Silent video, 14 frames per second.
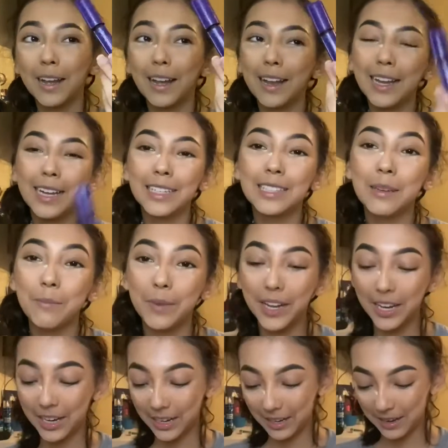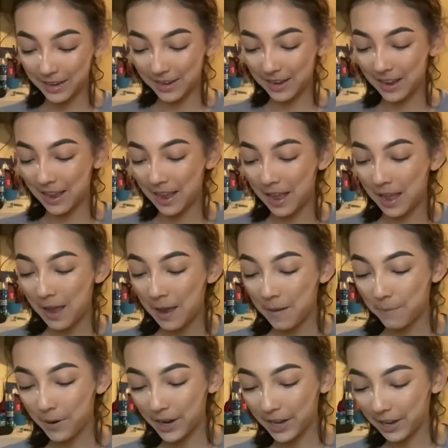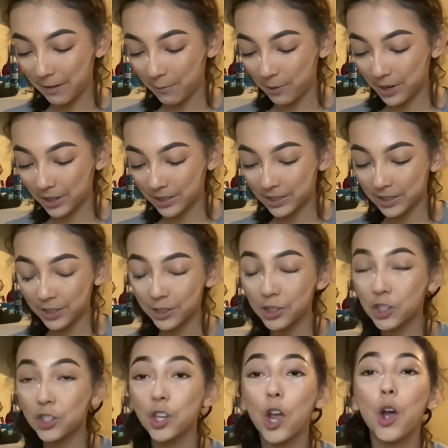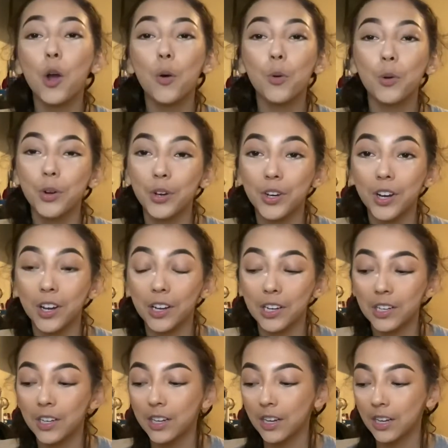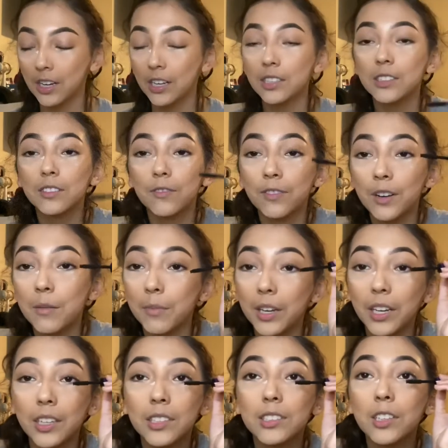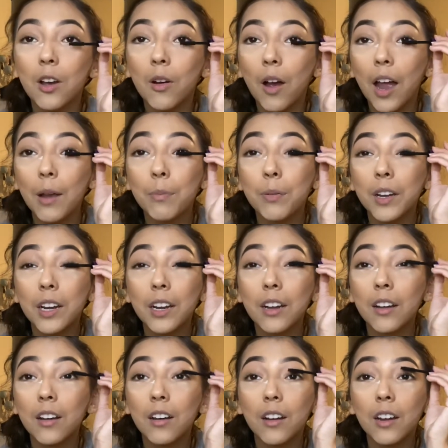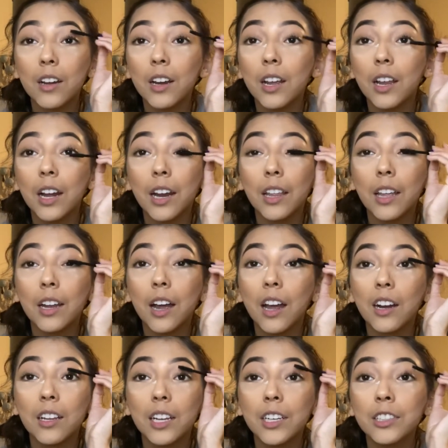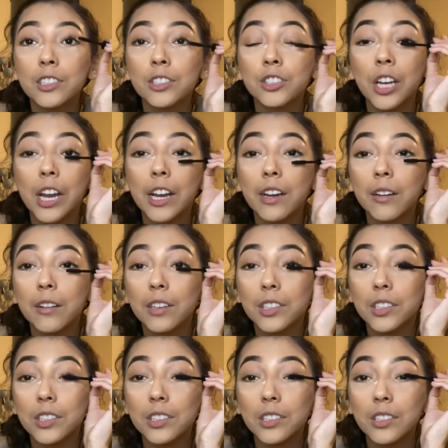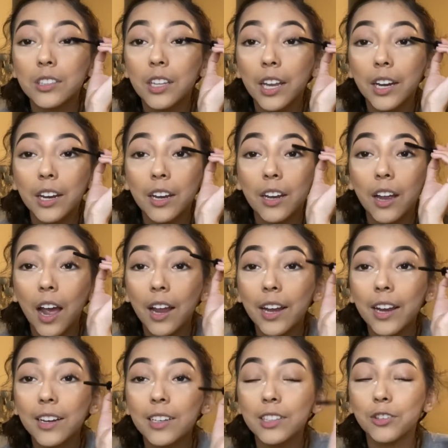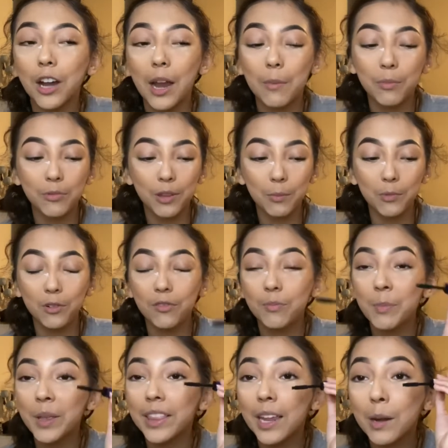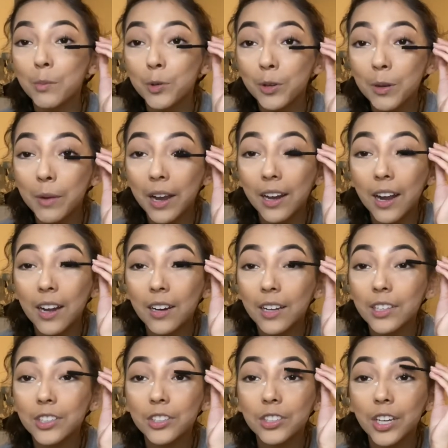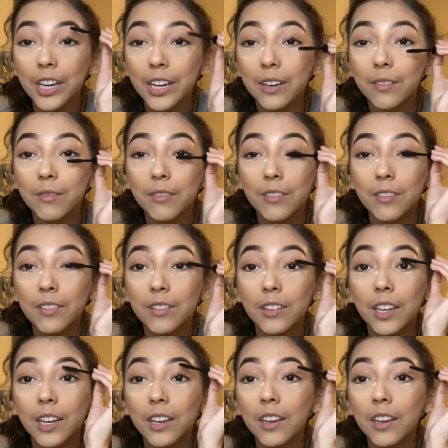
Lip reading: It's a mini, but it works so good for me. So I put it on and I like kind of like shake, like I can't describe the movement that I'm doing, but I kind of like shake like